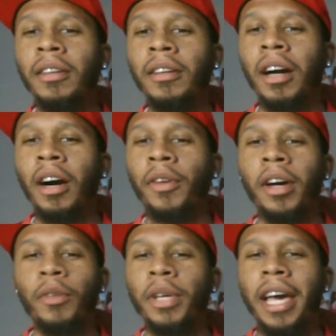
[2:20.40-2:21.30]
Oh
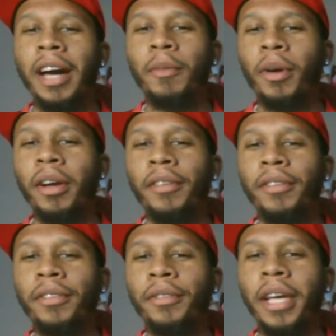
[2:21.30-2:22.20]
no, we out, bro.
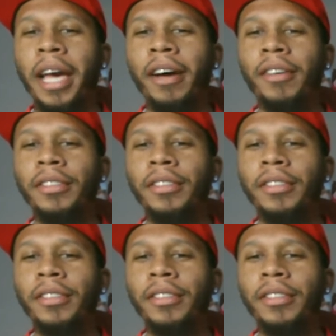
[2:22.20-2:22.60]
We out.